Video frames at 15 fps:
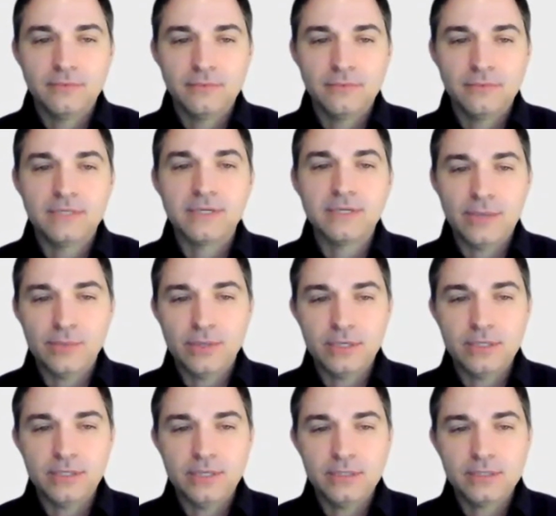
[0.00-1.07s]
the time that it
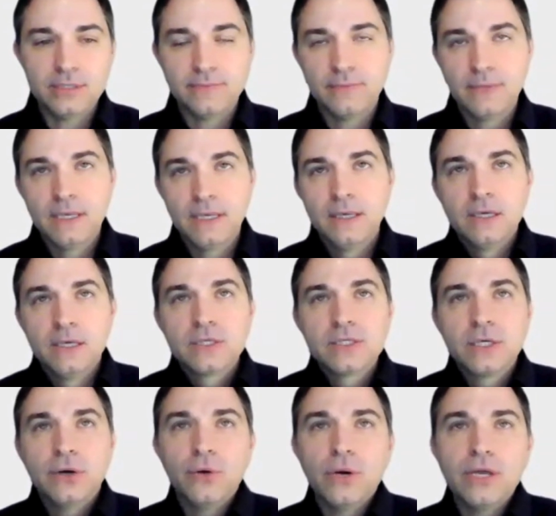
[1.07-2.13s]
needs.
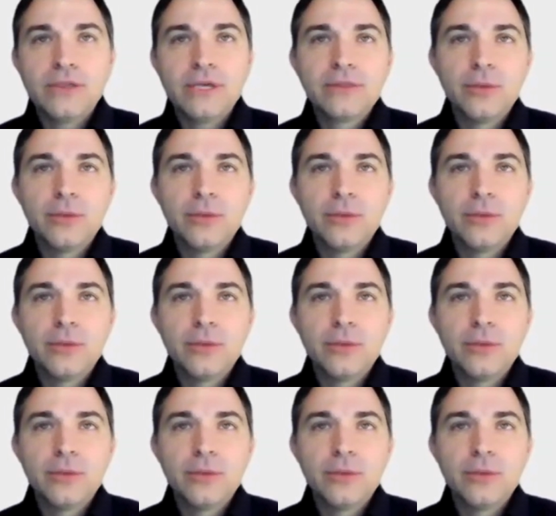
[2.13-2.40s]
So I think